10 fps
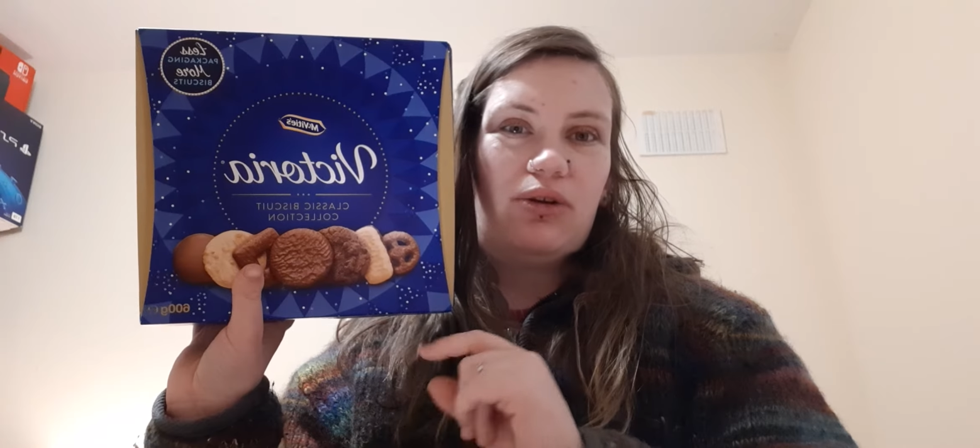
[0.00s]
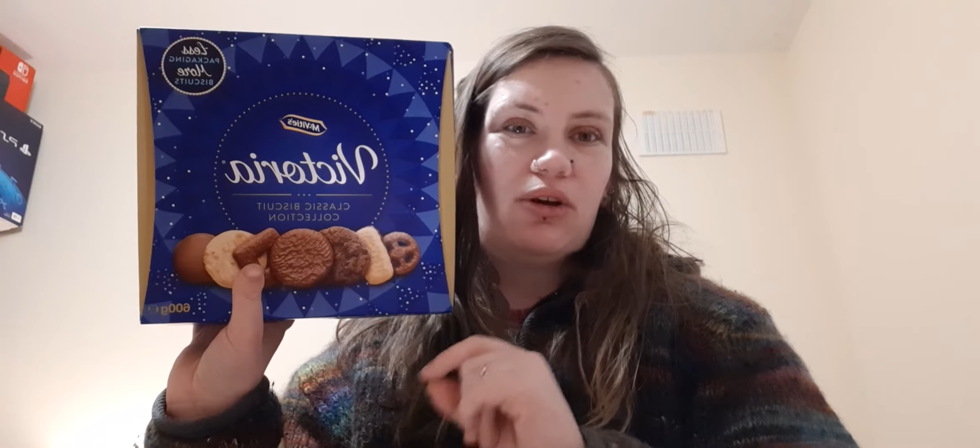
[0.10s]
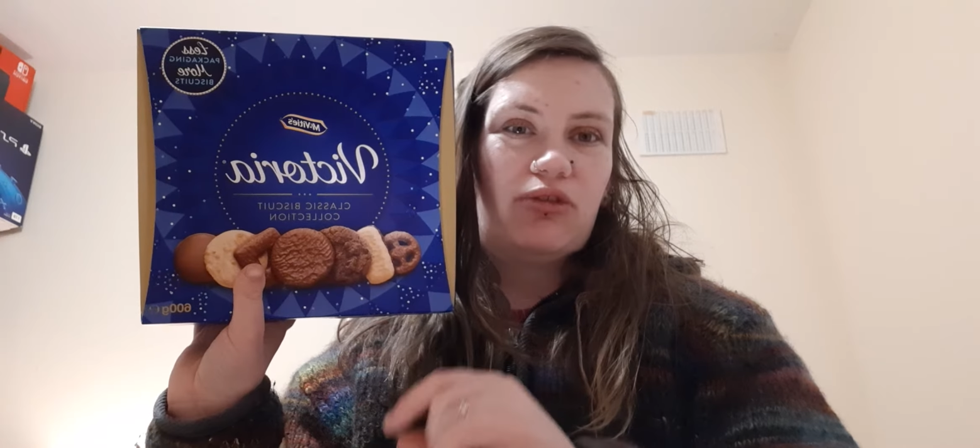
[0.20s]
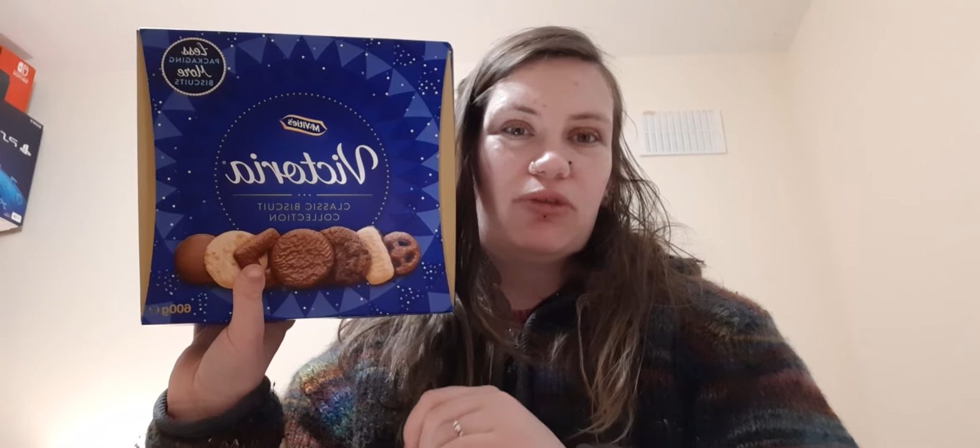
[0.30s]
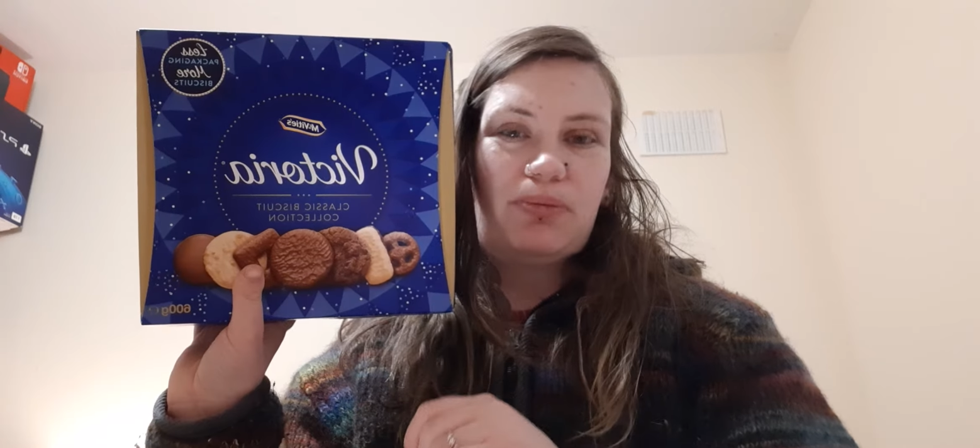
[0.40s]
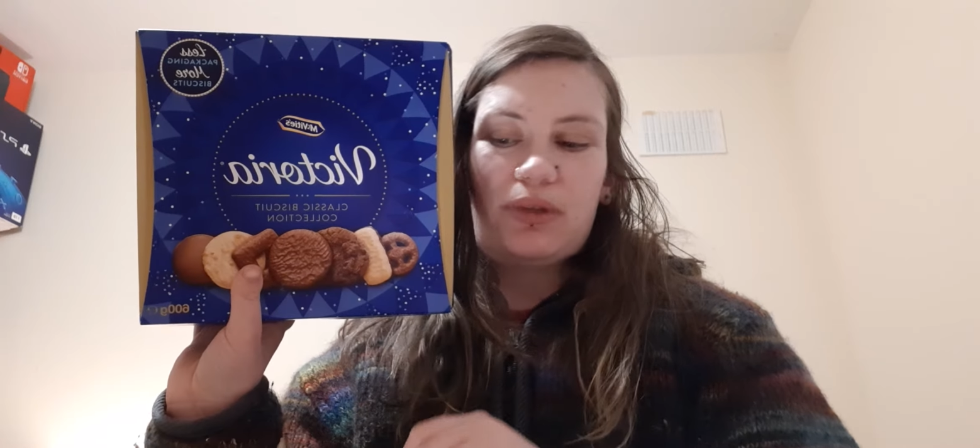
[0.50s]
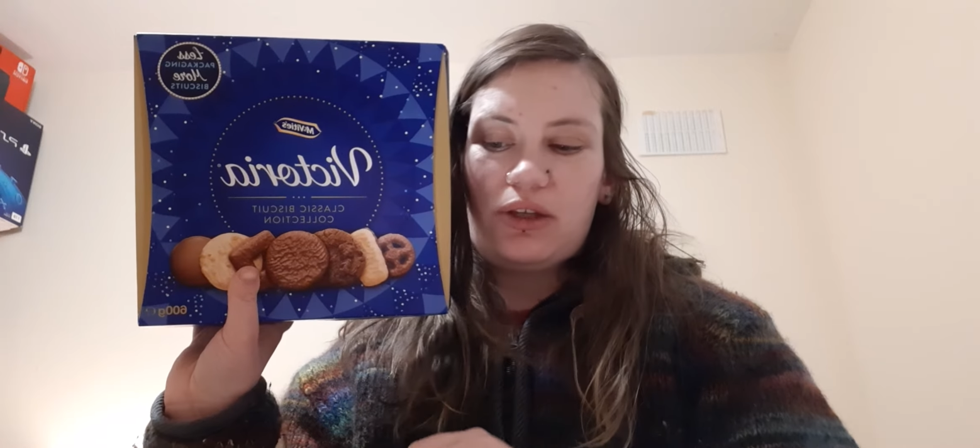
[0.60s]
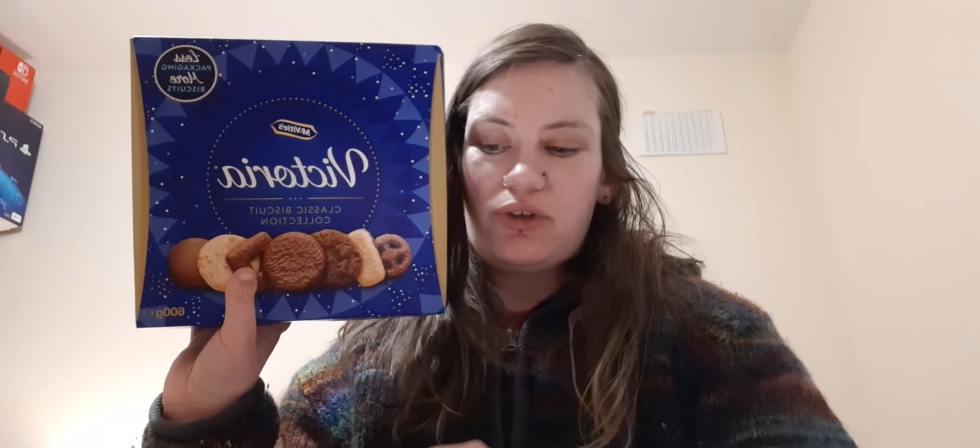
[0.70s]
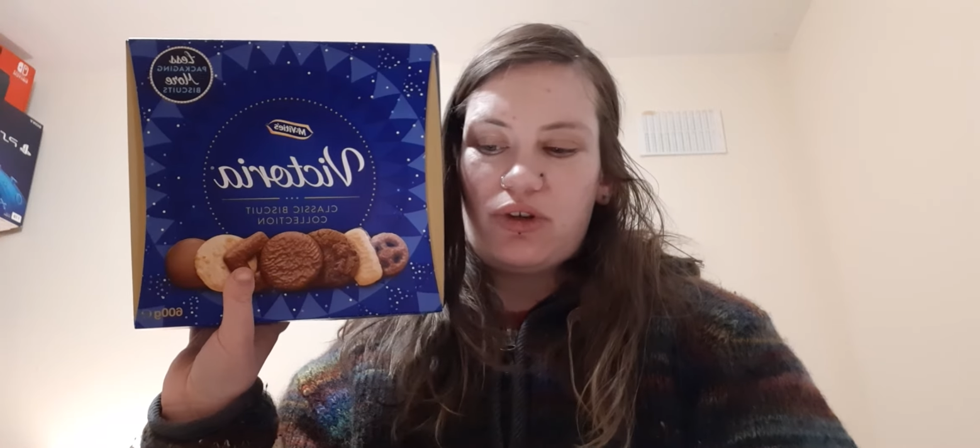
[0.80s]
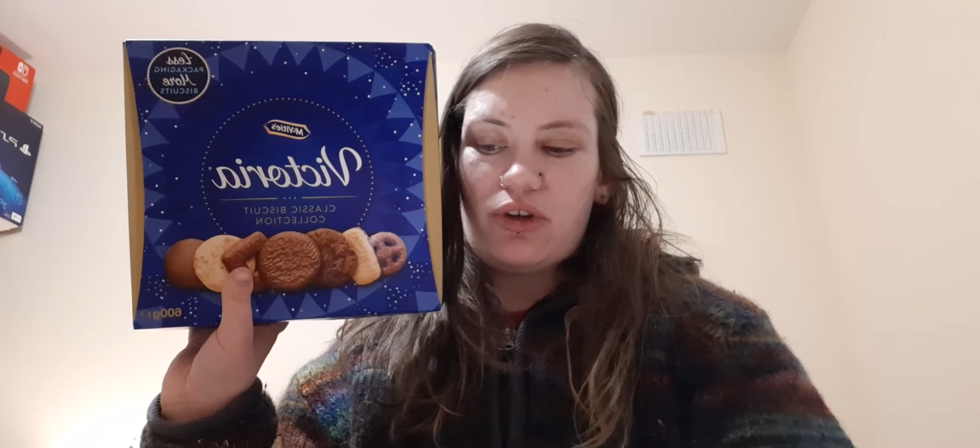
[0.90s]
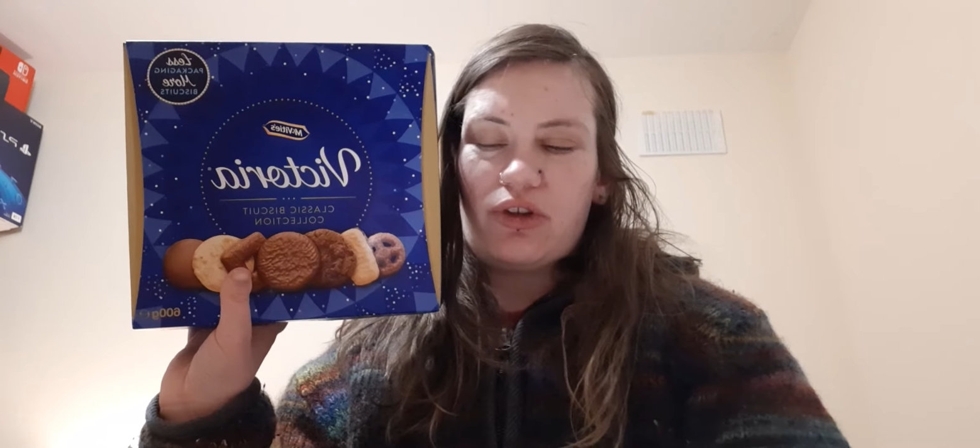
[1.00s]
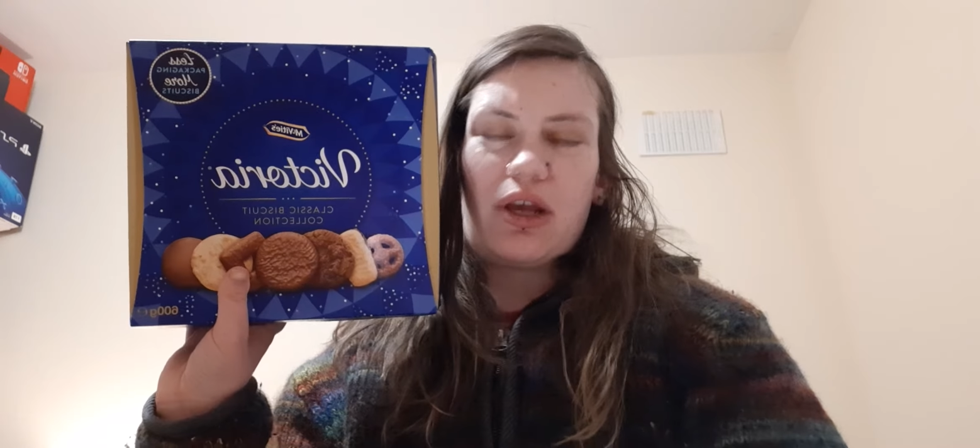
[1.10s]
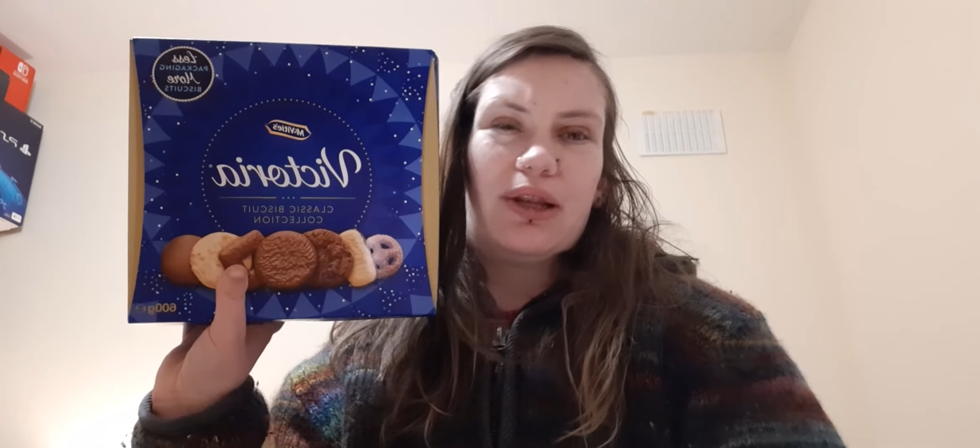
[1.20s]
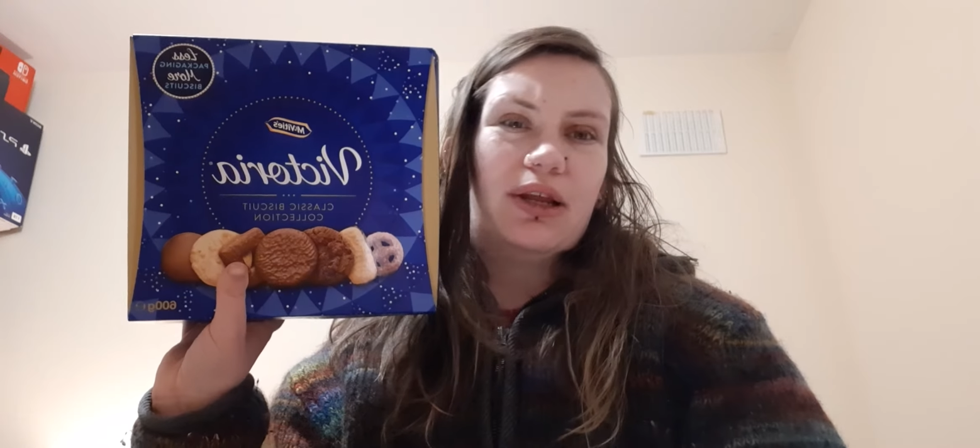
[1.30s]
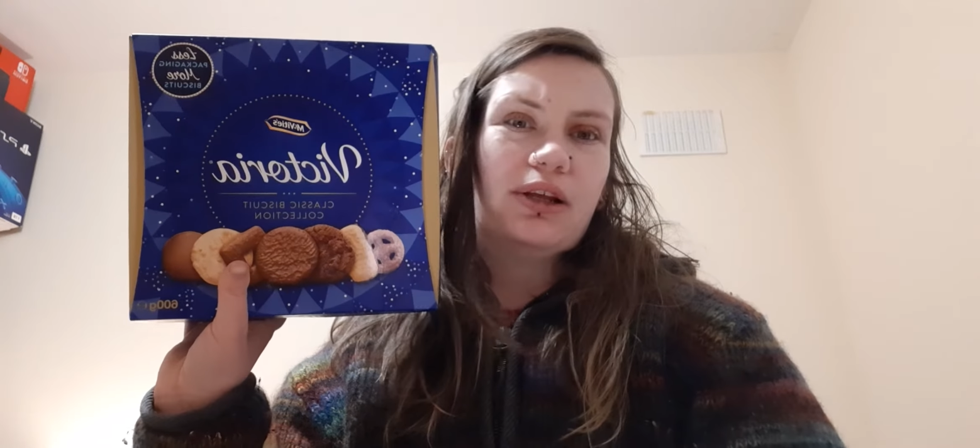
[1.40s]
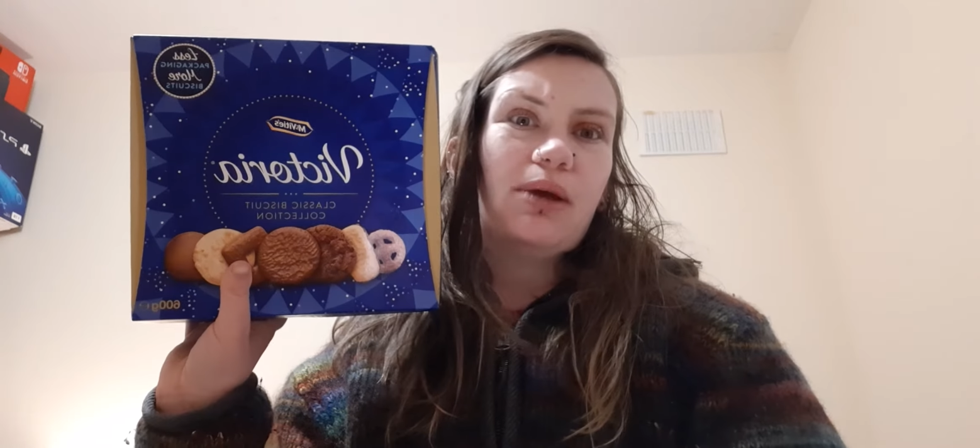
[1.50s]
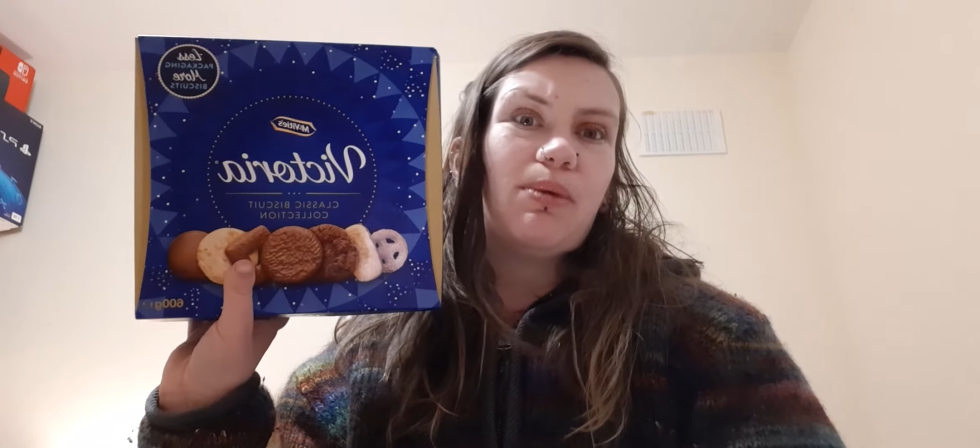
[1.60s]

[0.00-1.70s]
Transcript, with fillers: I'm not 100% sure, so I did get